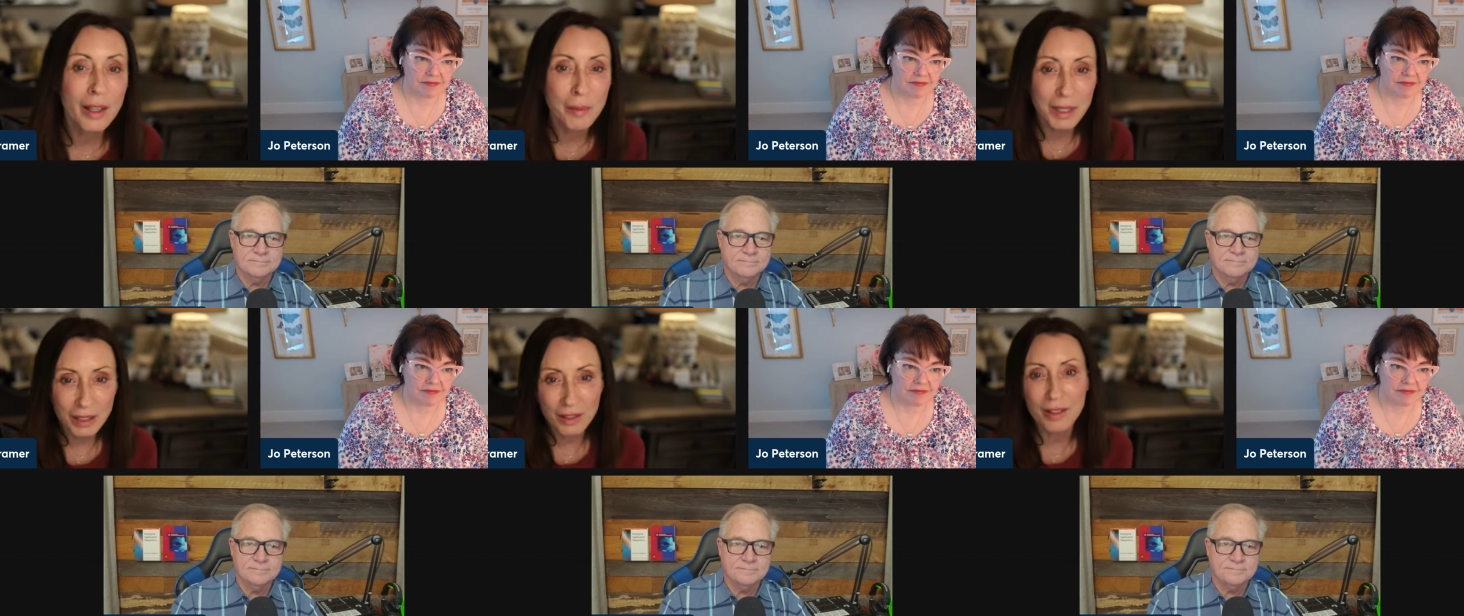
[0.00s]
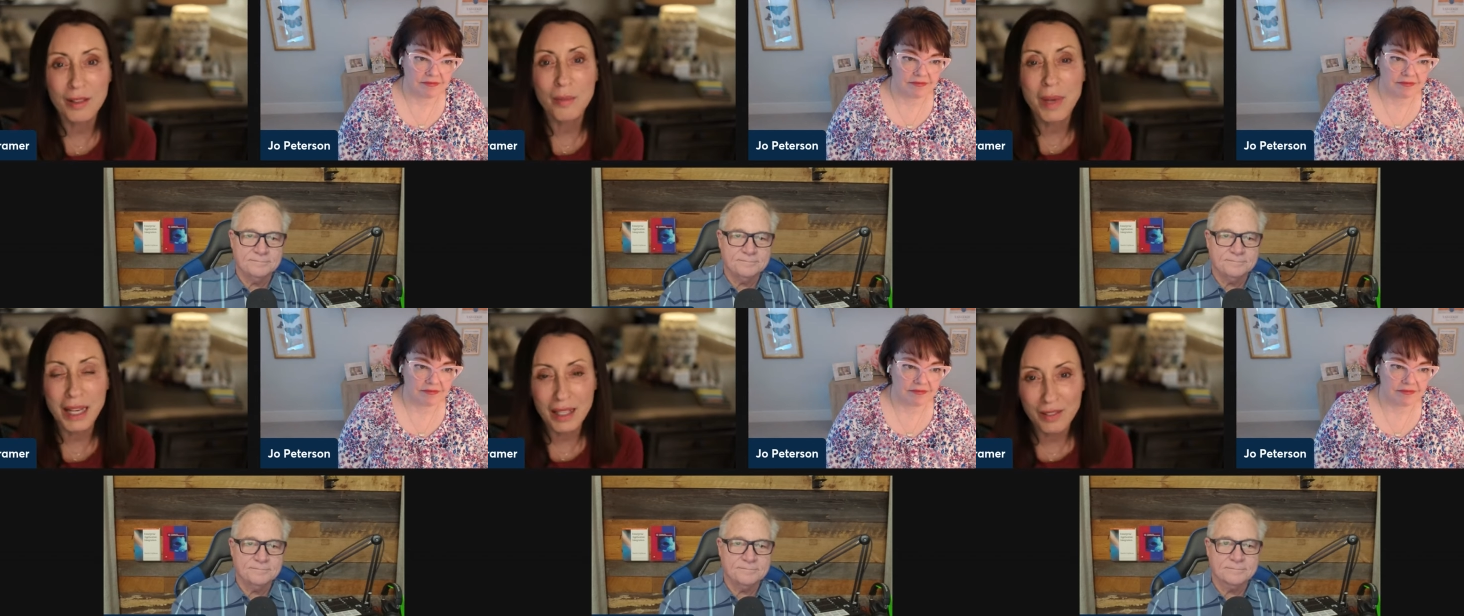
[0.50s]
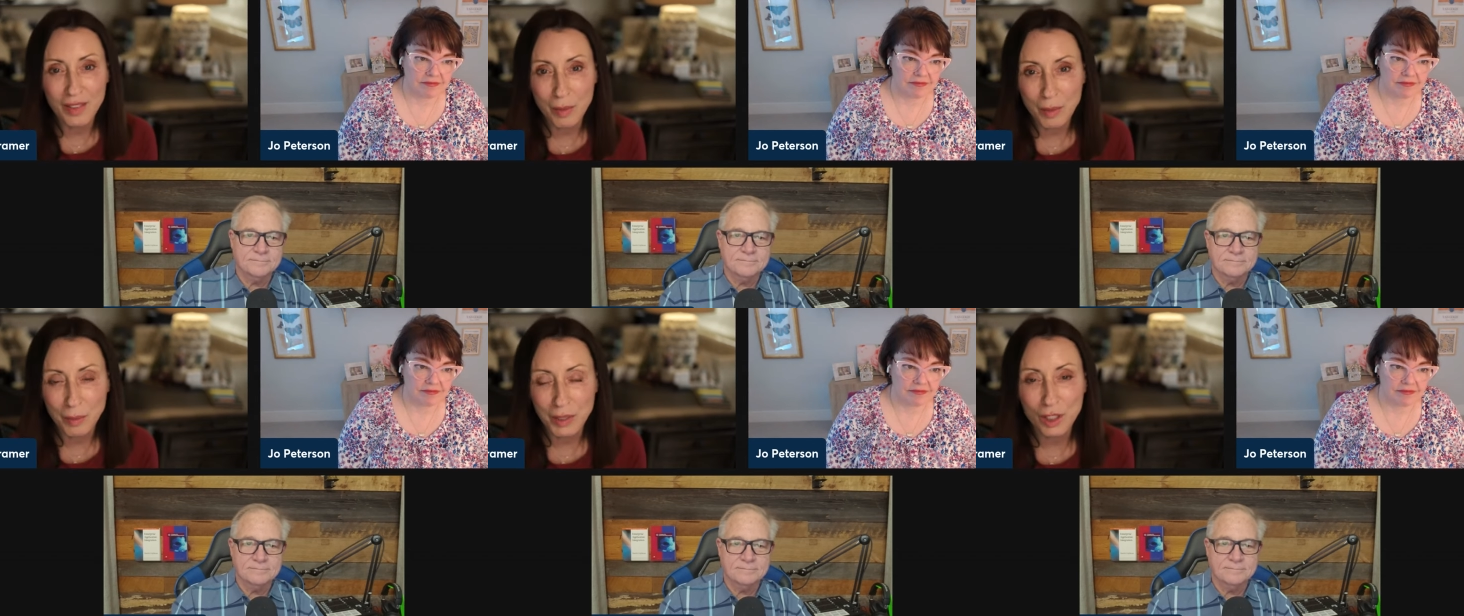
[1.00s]
Speaker 1: I mean, mm-hmm. many of them
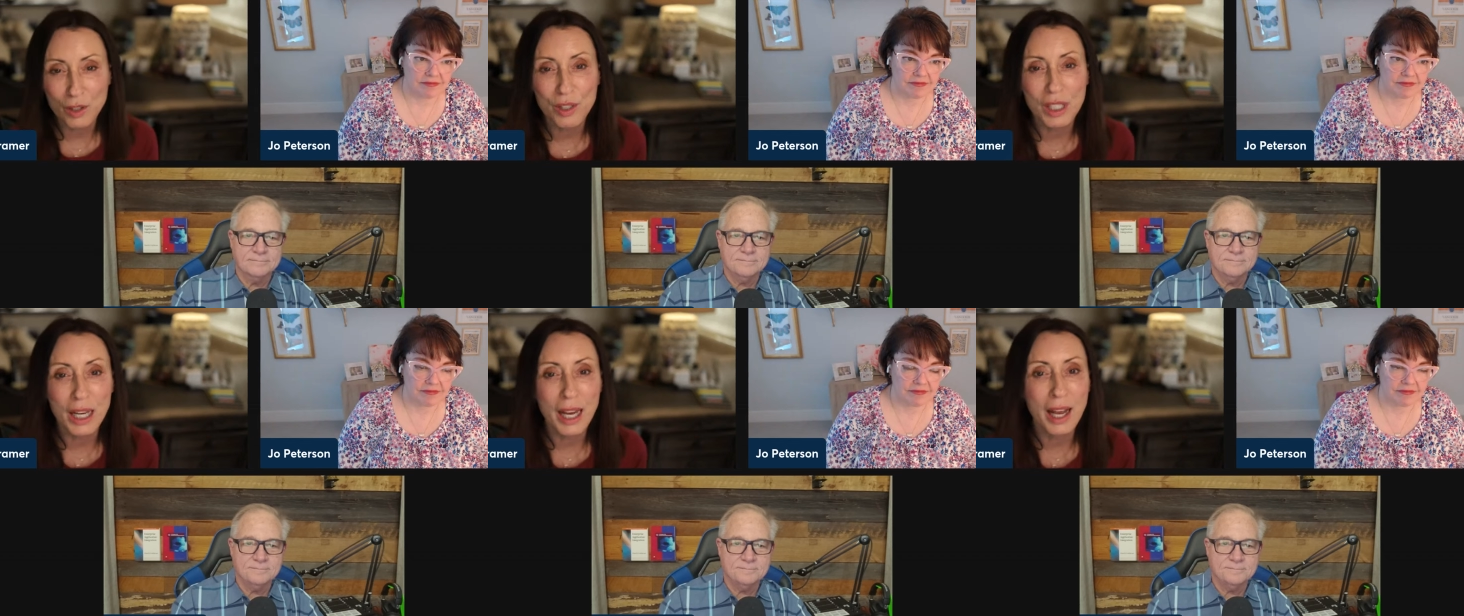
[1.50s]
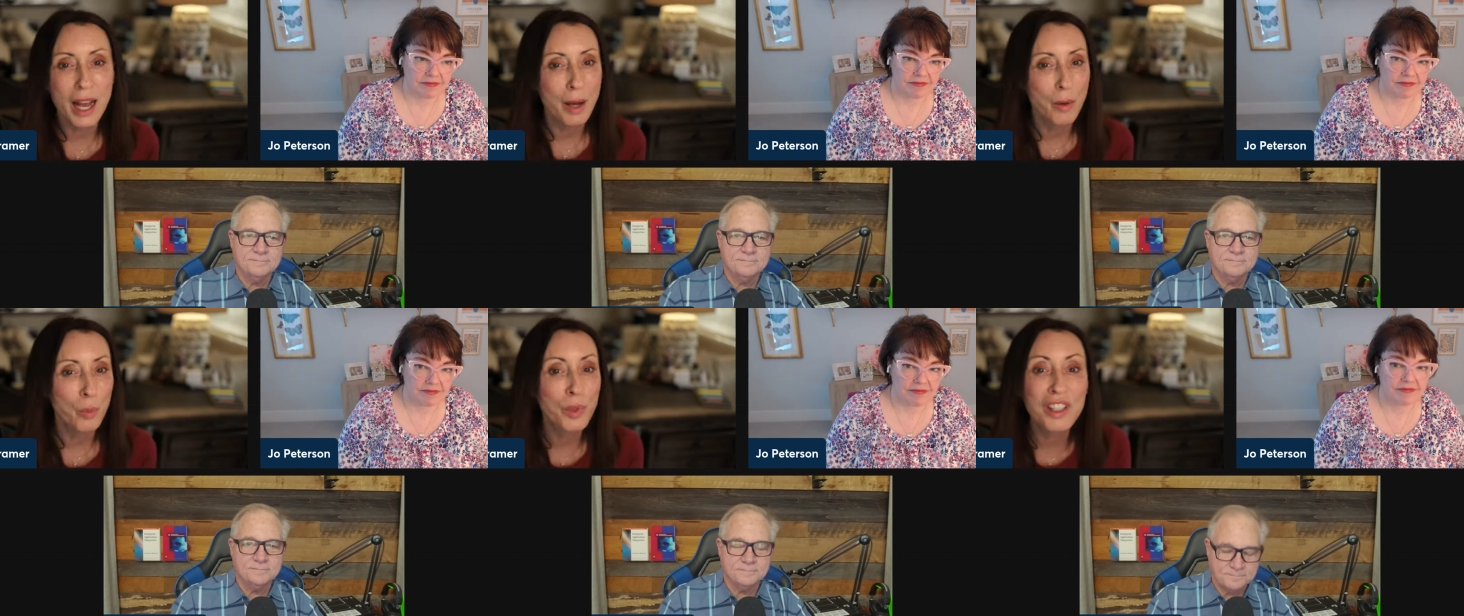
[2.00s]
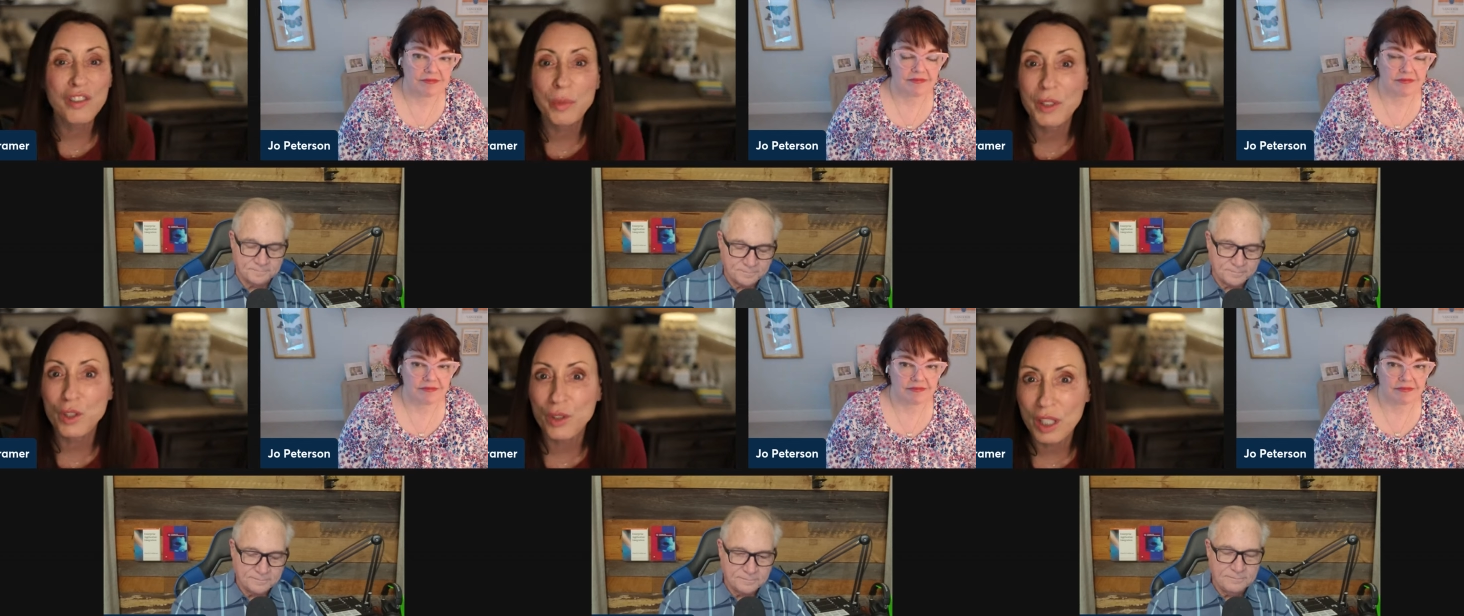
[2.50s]
have been using AI. We've
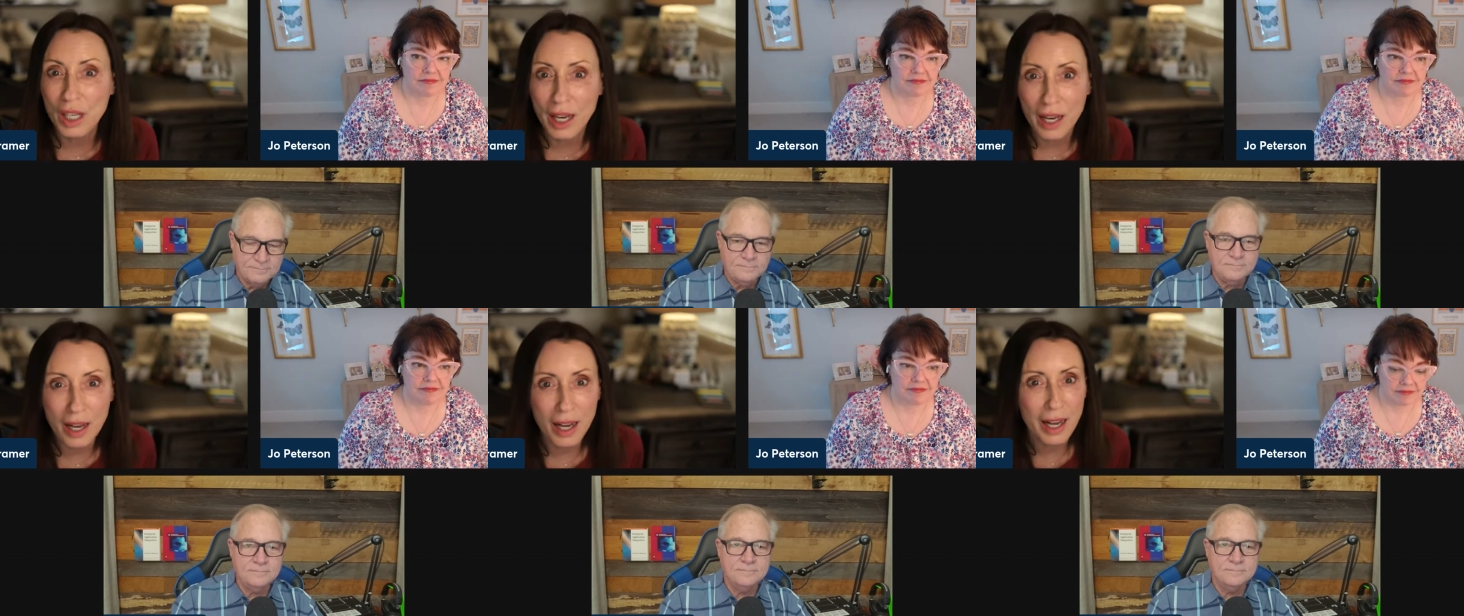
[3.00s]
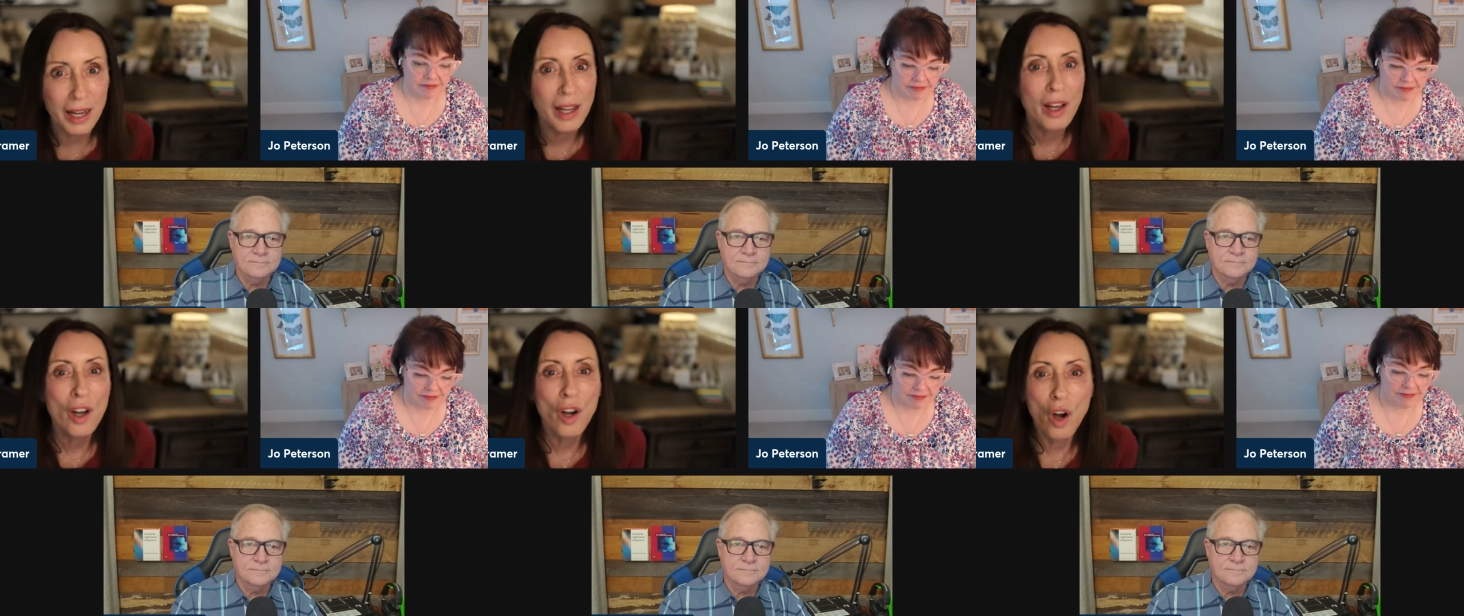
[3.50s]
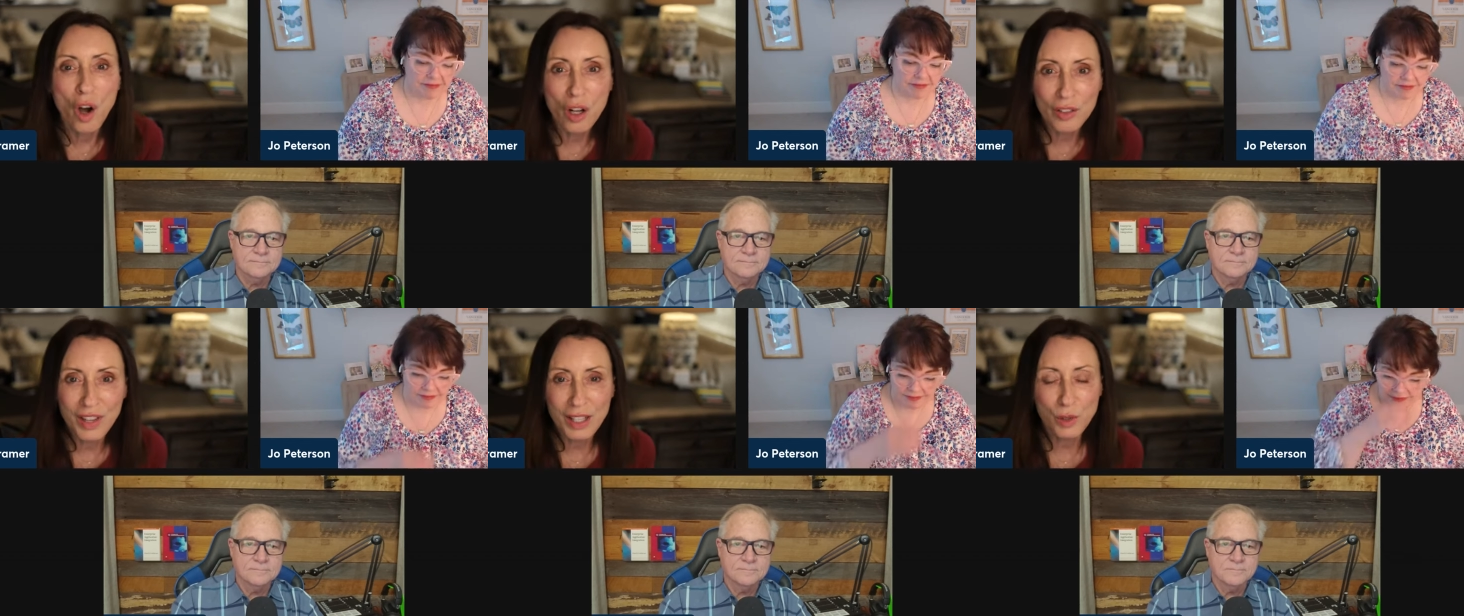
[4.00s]
been using AI, all
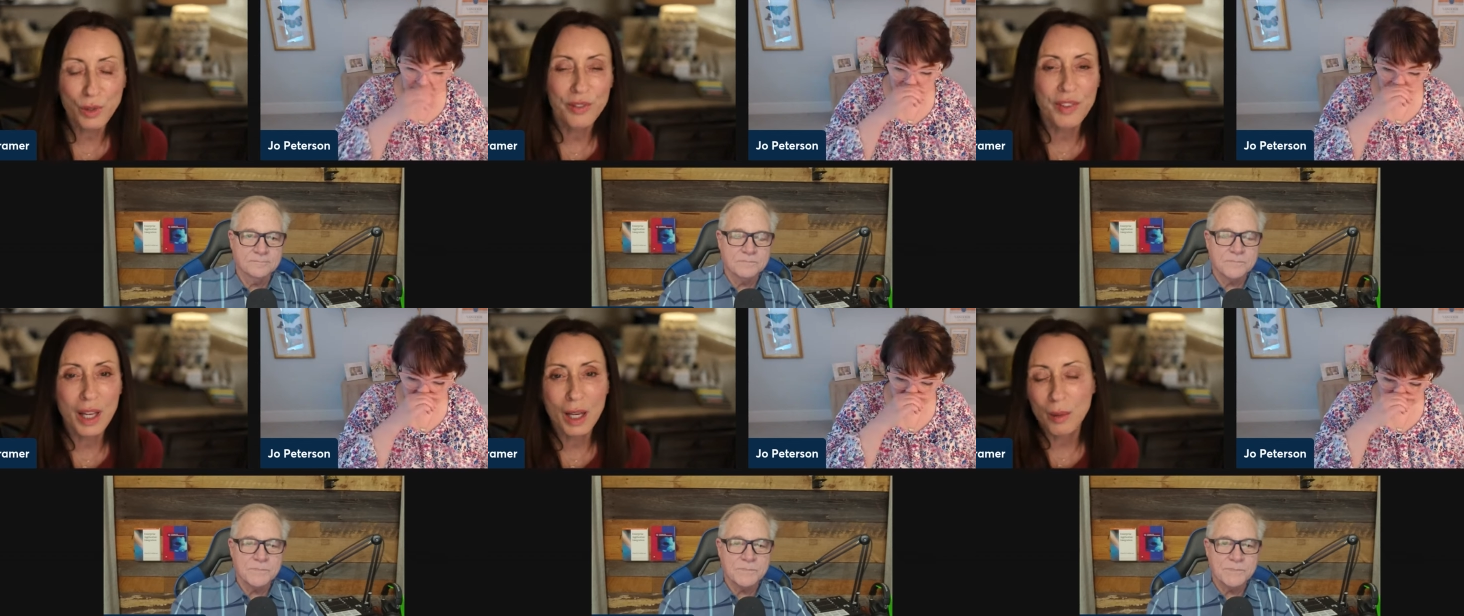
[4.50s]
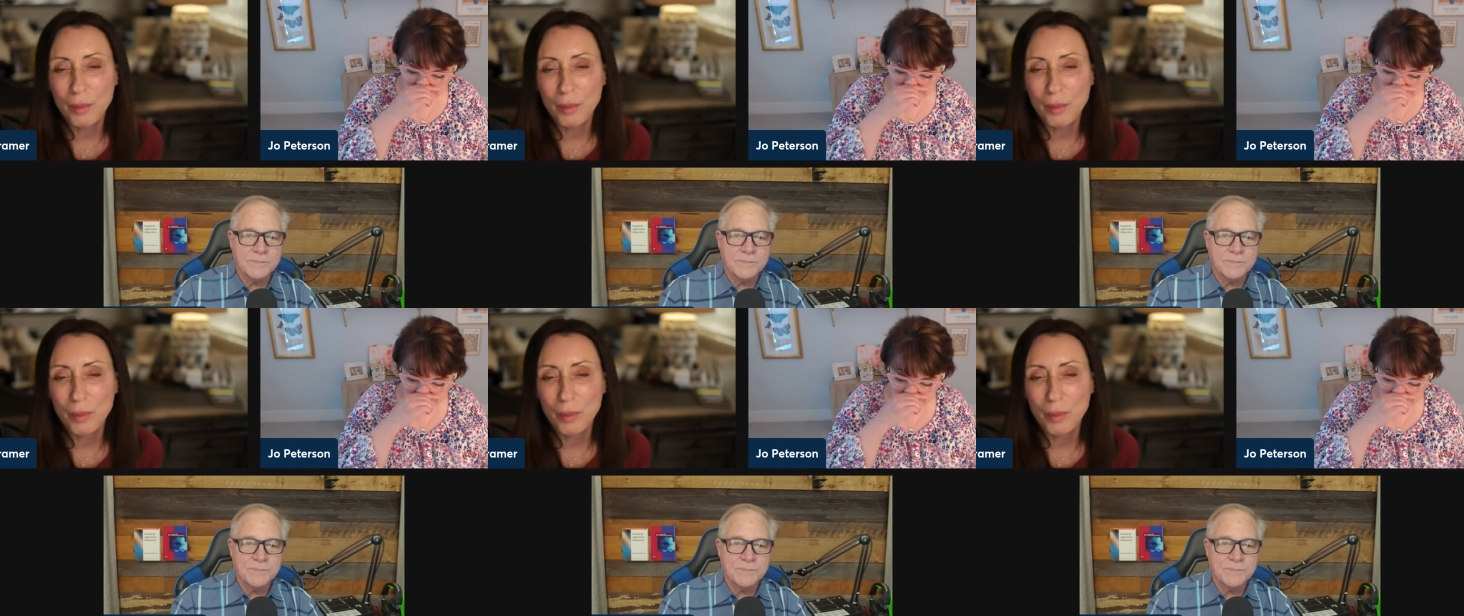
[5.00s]
of that sort of thing.